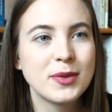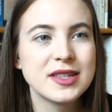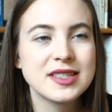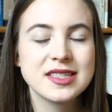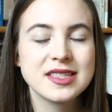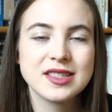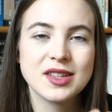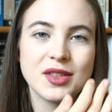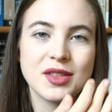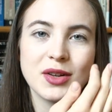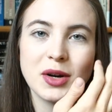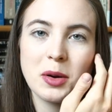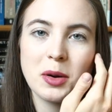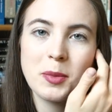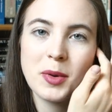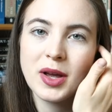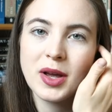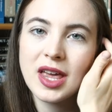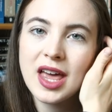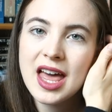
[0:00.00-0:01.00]
This is the 3rd
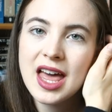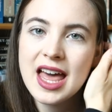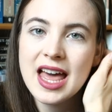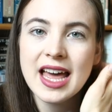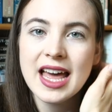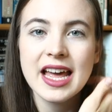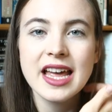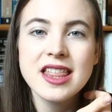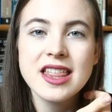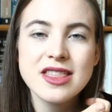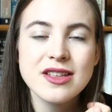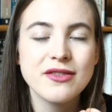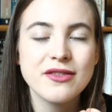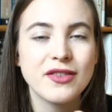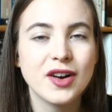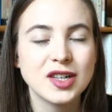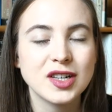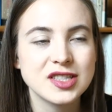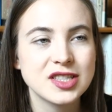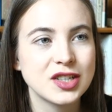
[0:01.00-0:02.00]
book in the
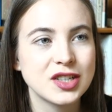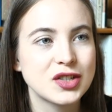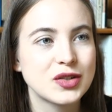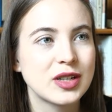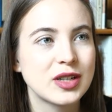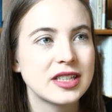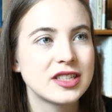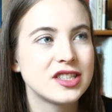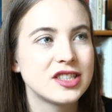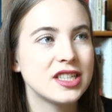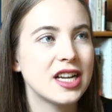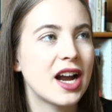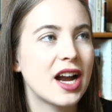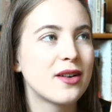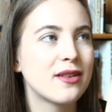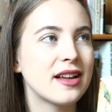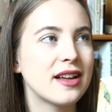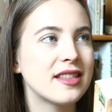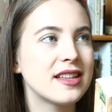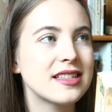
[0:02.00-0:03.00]
Farseer trilogy.
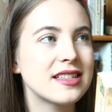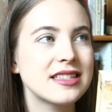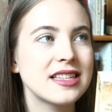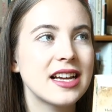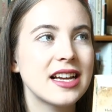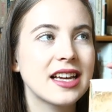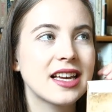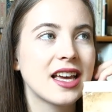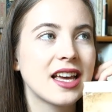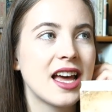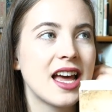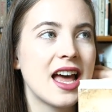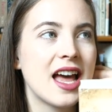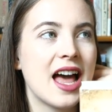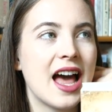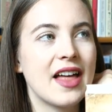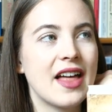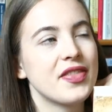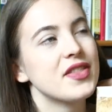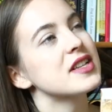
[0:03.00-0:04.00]
I read this, like,
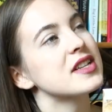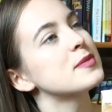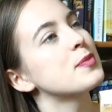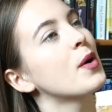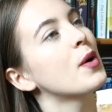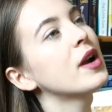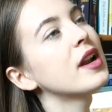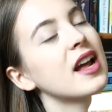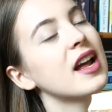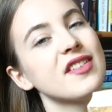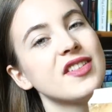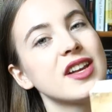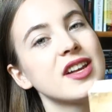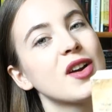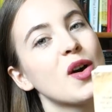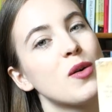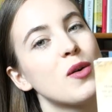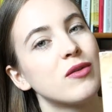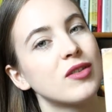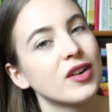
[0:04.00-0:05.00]
at this point, I
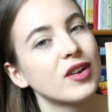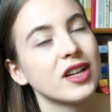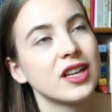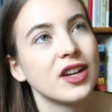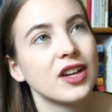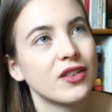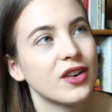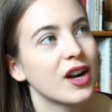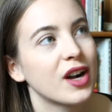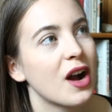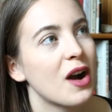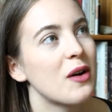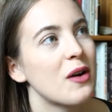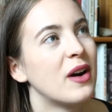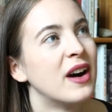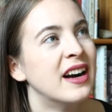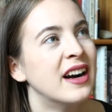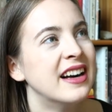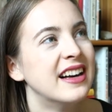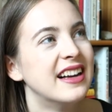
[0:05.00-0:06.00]
think over a year ago.